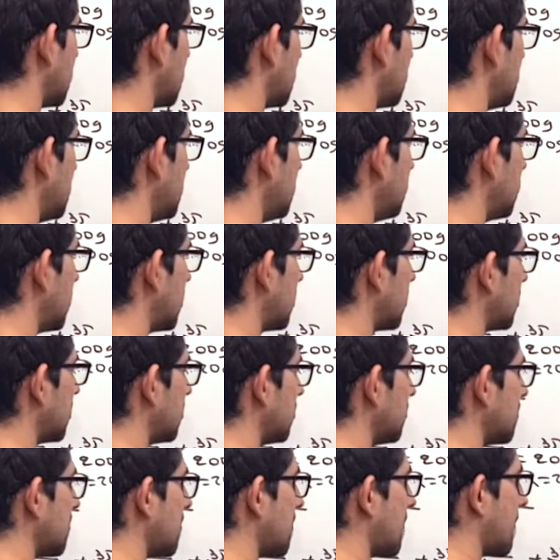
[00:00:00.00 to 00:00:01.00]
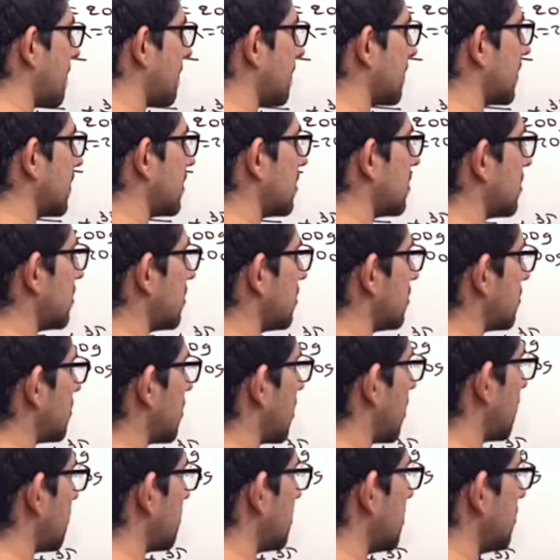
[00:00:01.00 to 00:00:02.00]
B1, here you
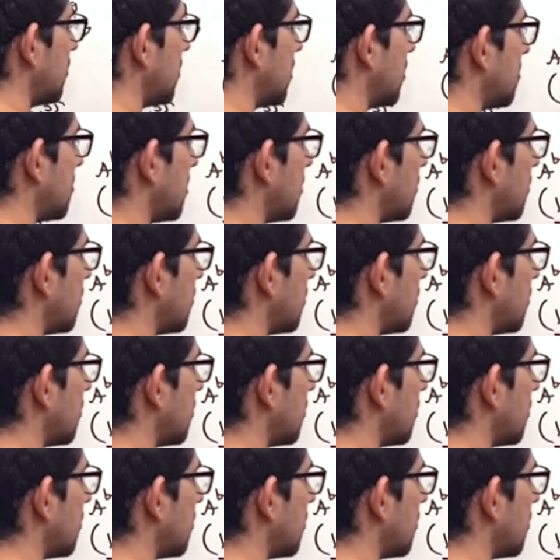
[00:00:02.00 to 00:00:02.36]
have B1,